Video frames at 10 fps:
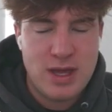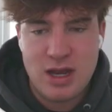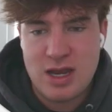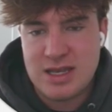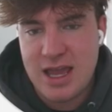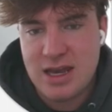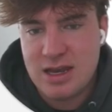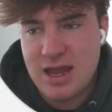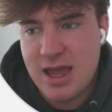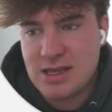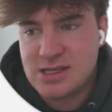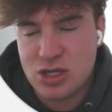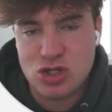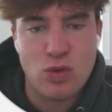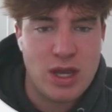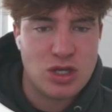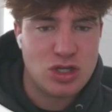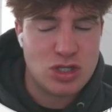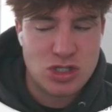in a day-to-day situation.